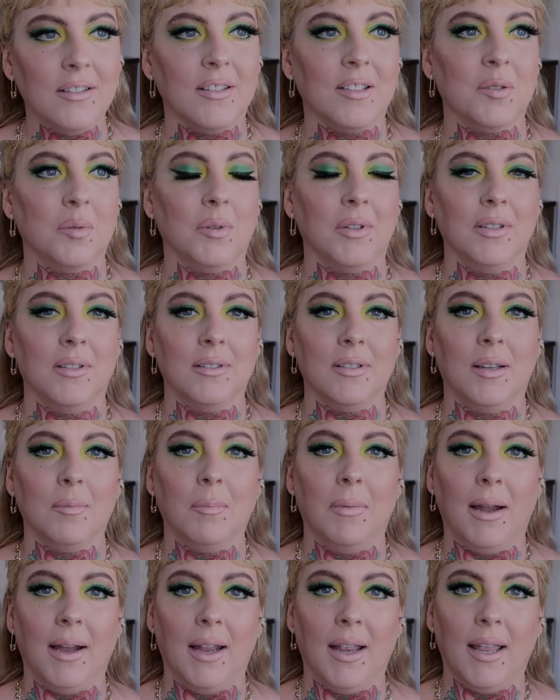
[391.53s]
This was
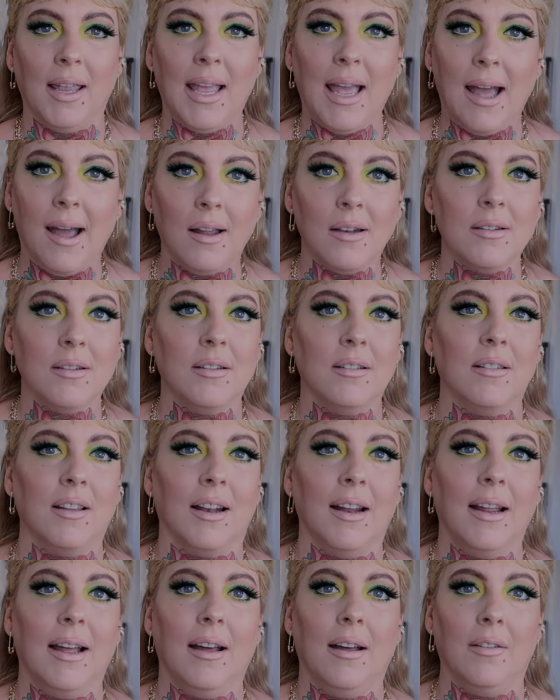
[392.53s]
my cat
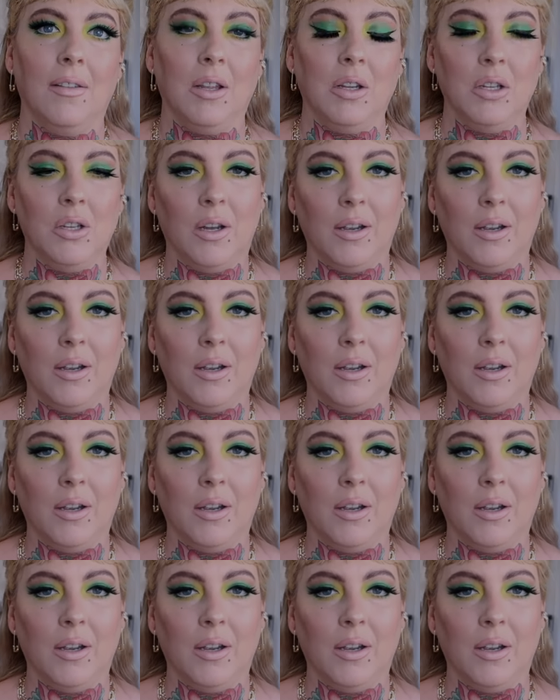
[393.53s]
that I had.